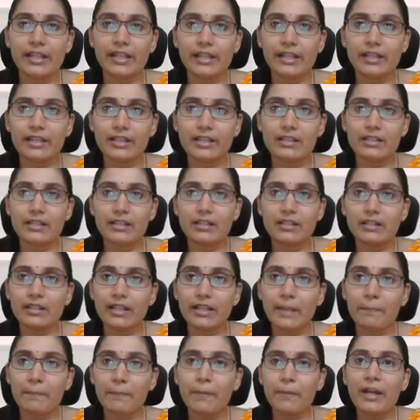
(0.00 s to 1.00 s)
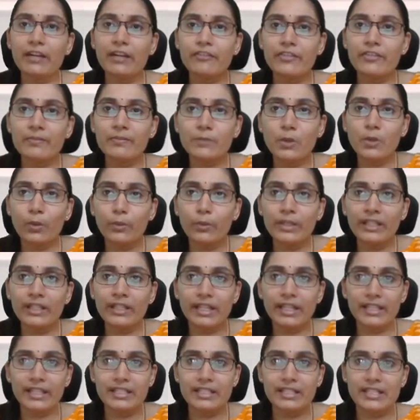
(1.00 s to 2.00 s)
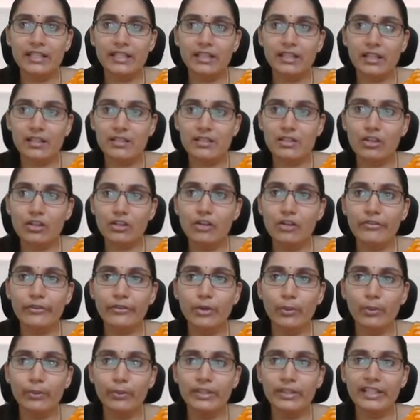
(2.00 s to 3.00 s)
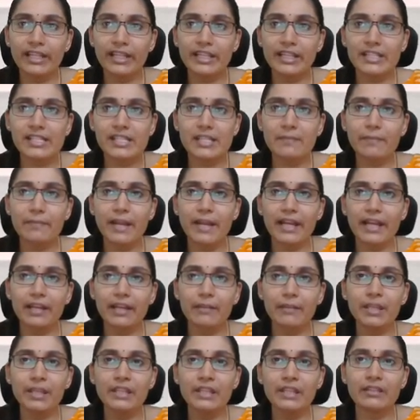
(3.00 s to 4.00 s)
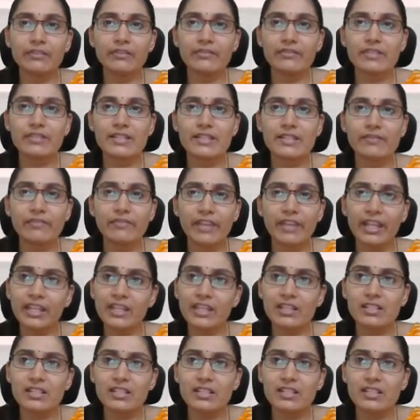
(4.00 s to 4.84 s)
apart from COVID-19, the risk of COVID-19 pandemic, various